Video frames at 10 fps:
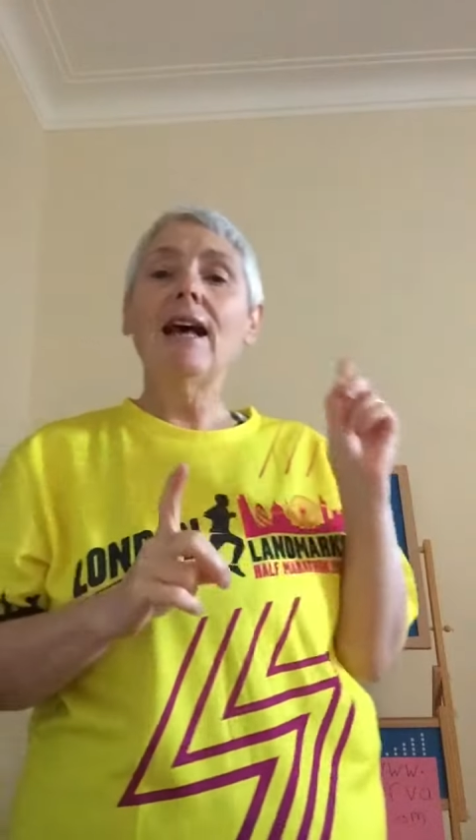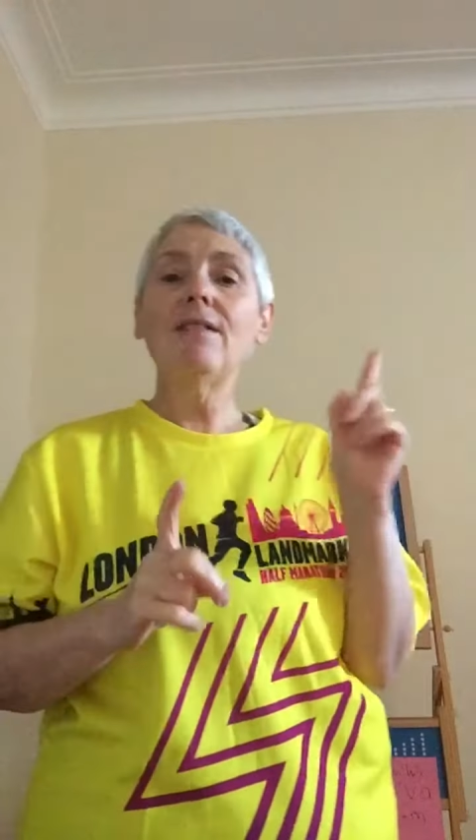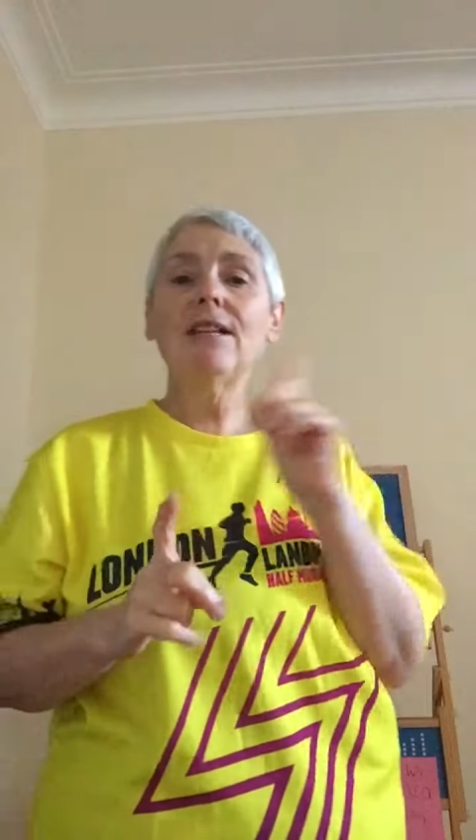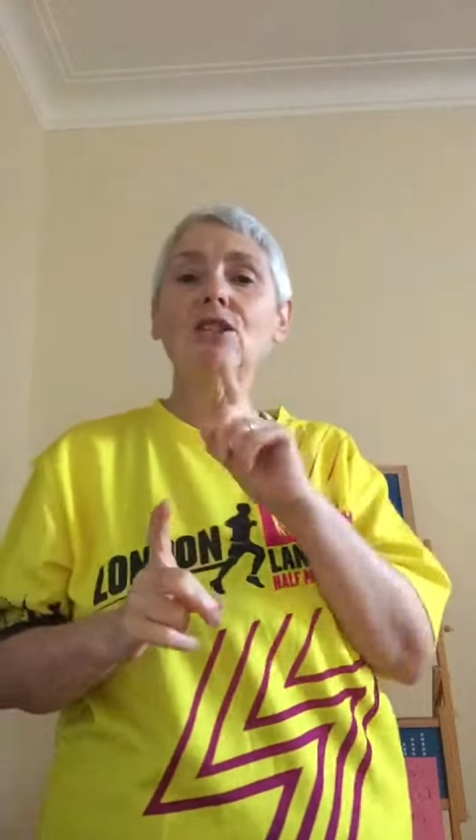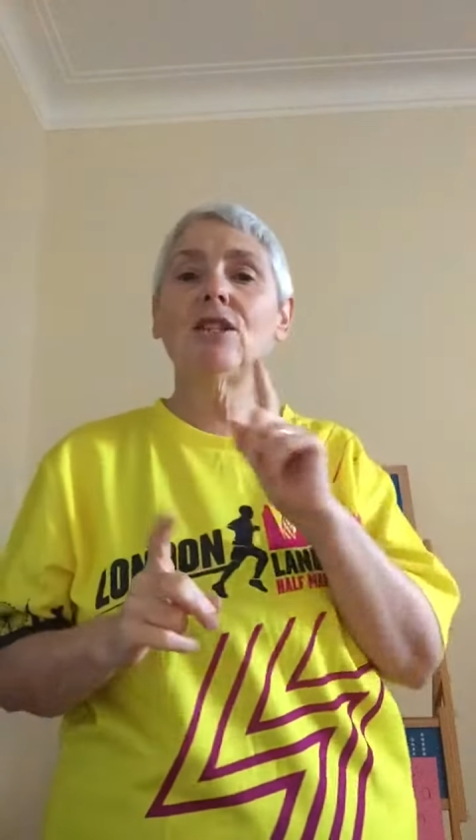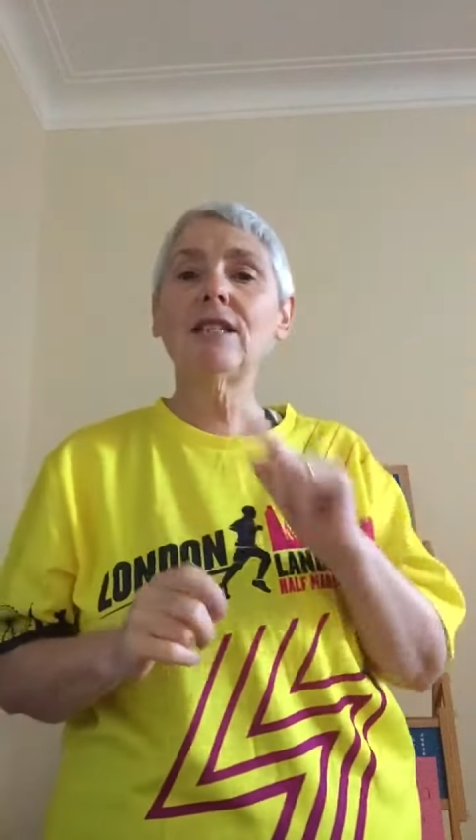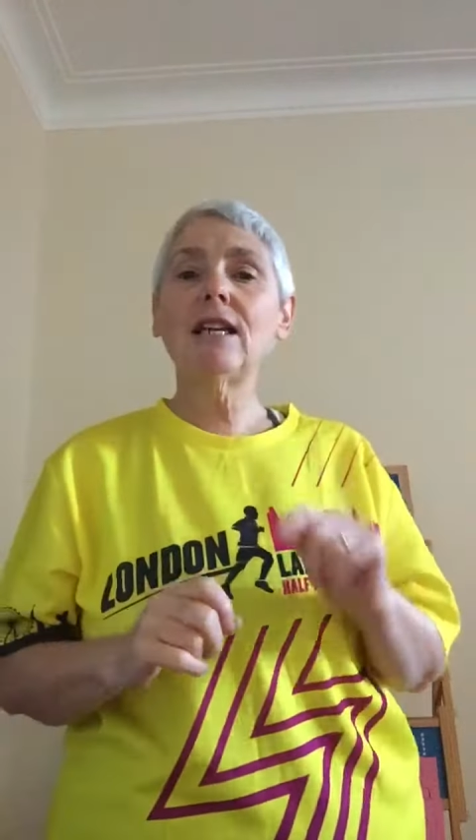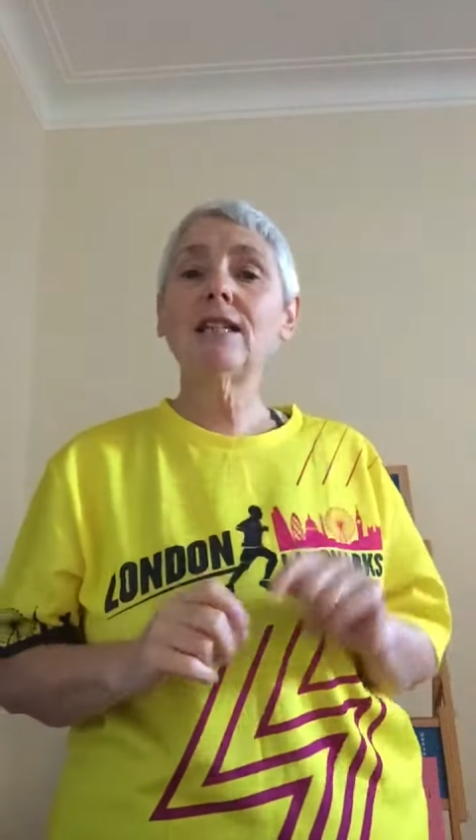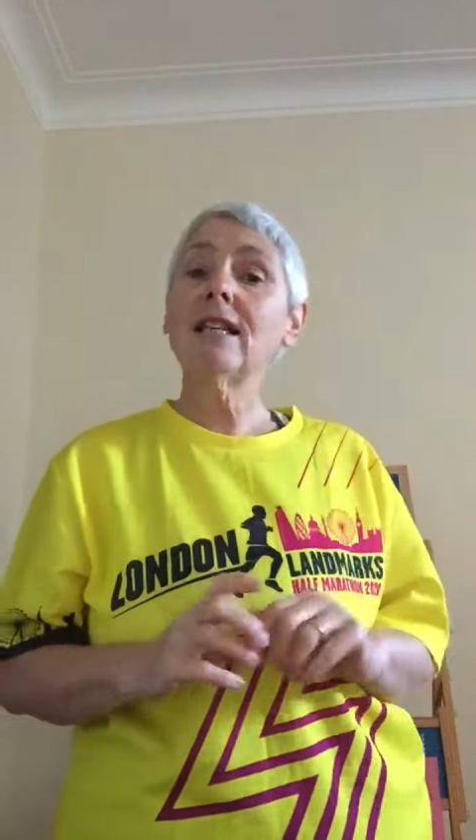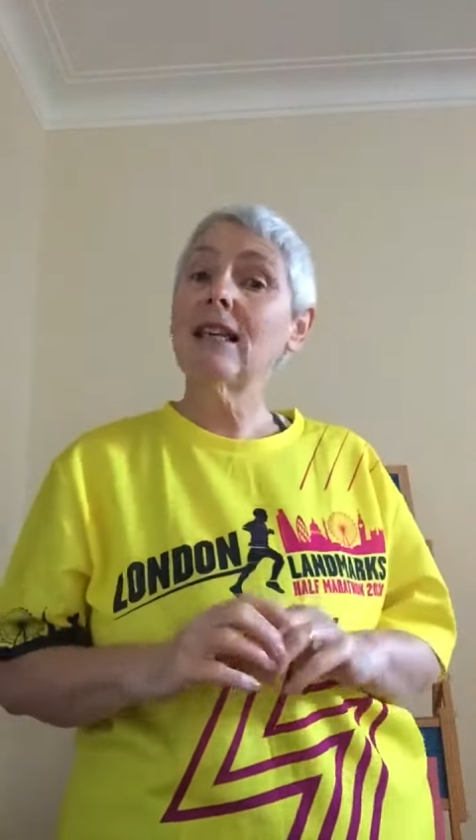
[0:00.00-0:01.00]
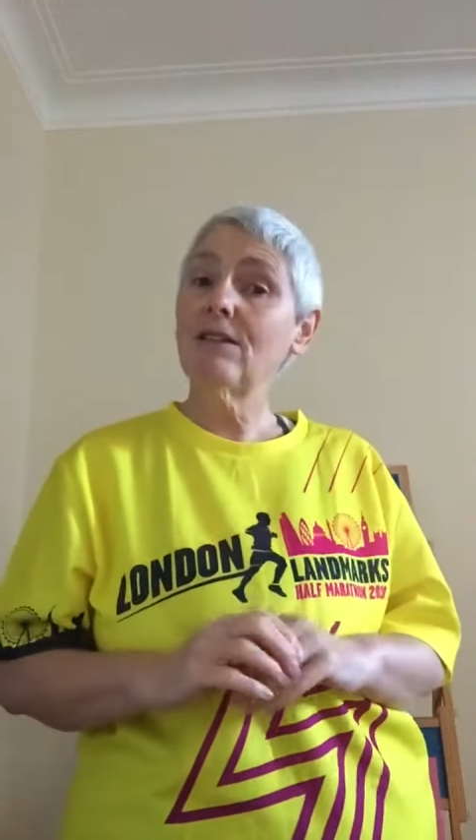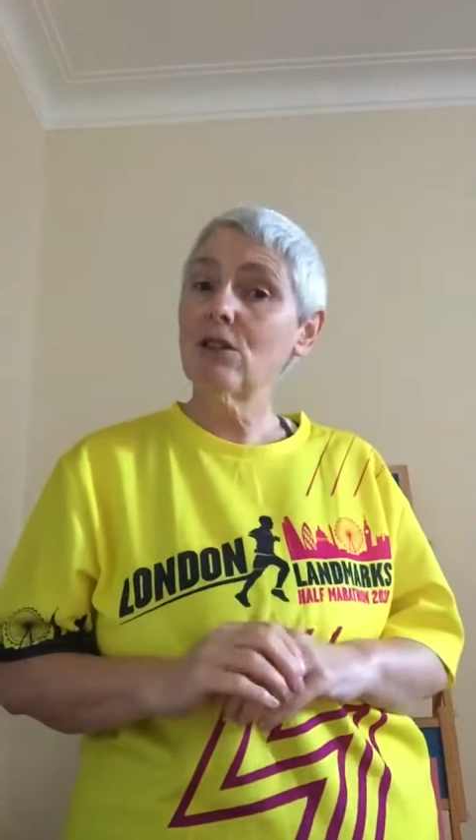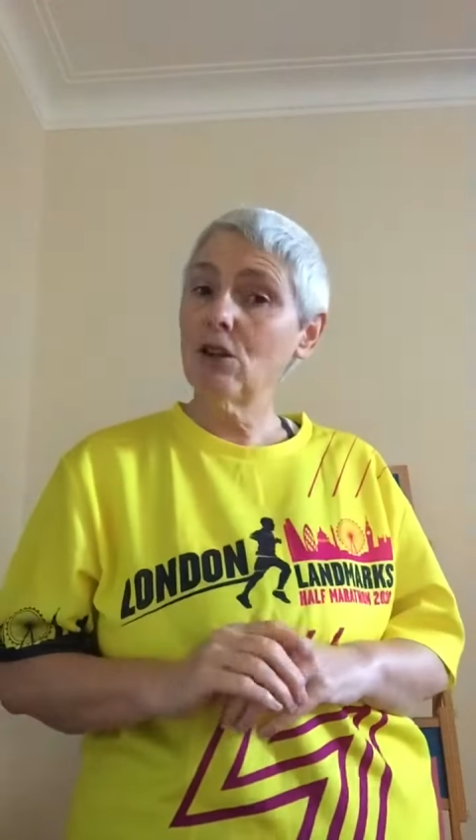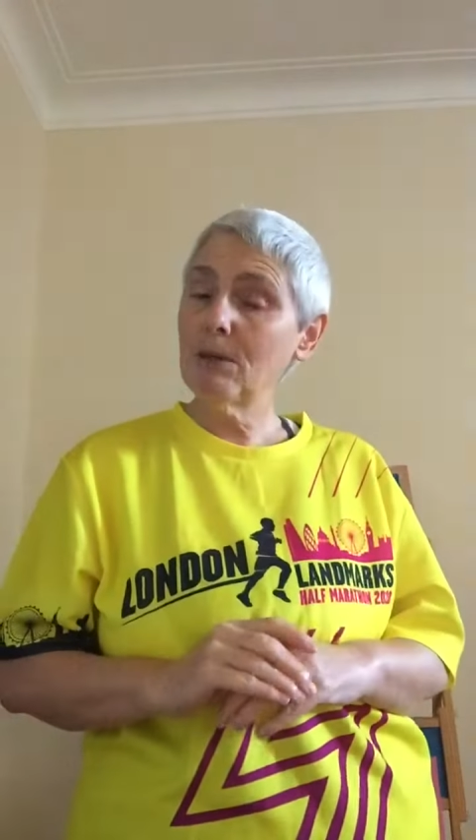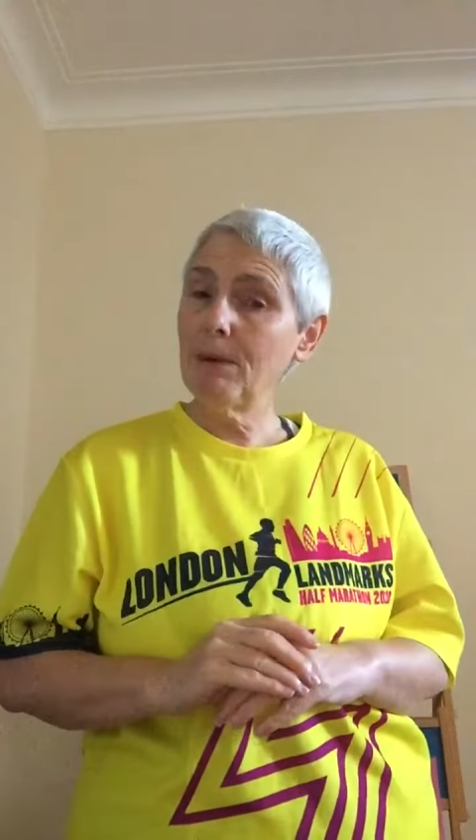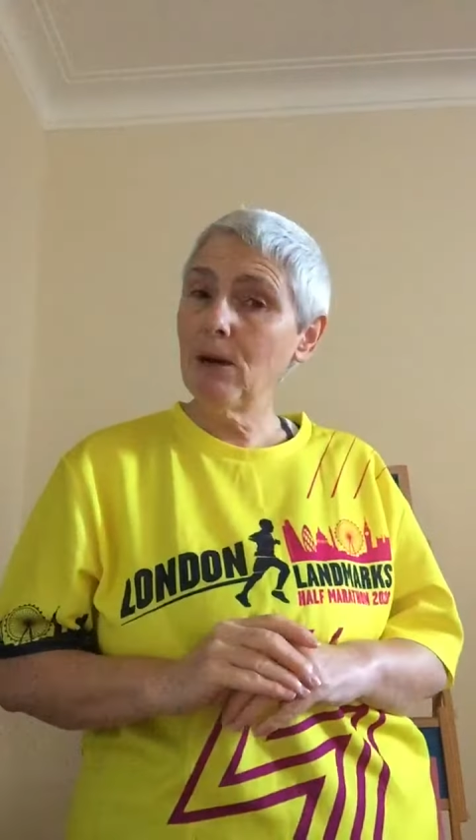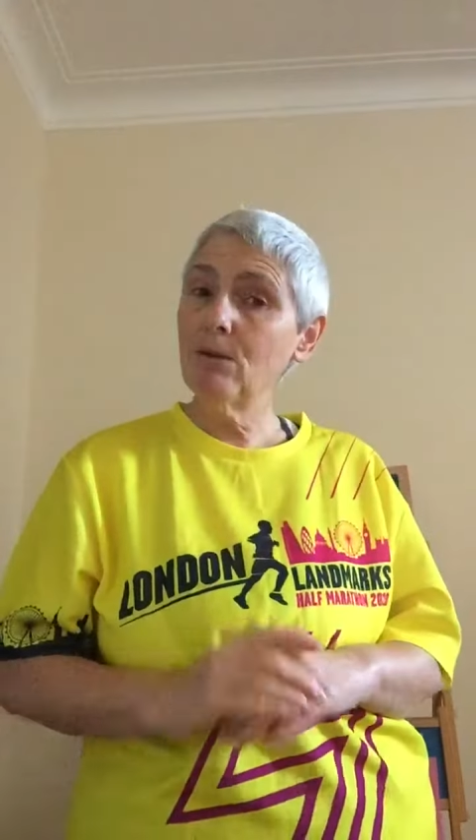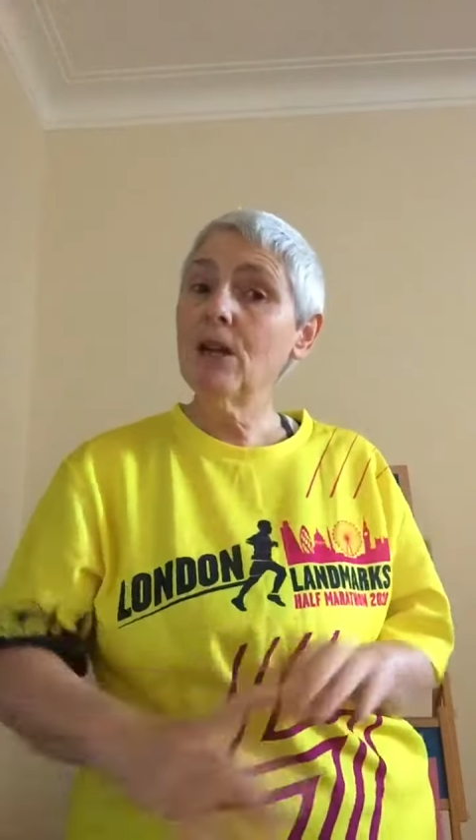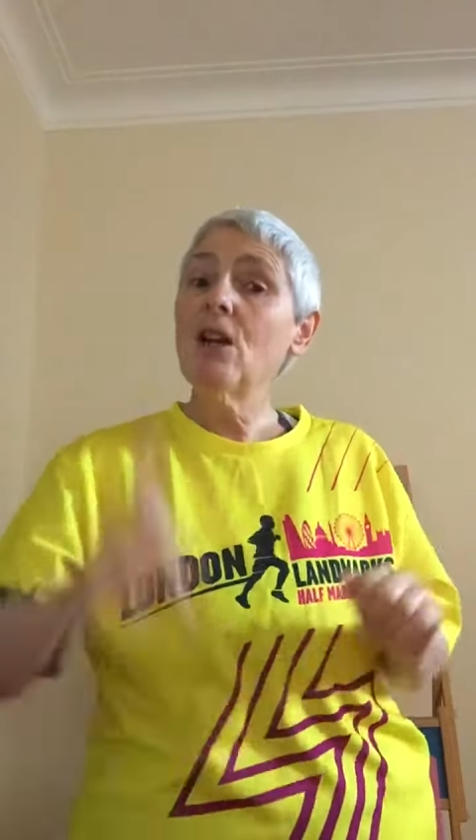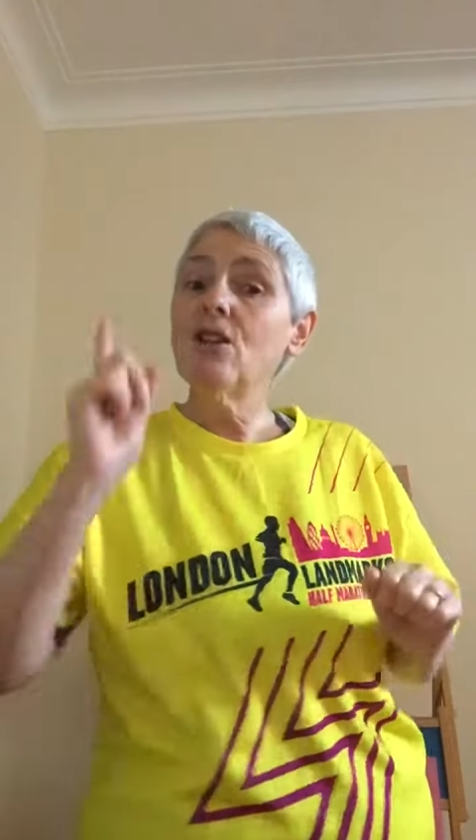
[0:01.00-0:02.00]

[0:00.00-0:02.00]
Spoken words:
and then she said, give a dog a bone.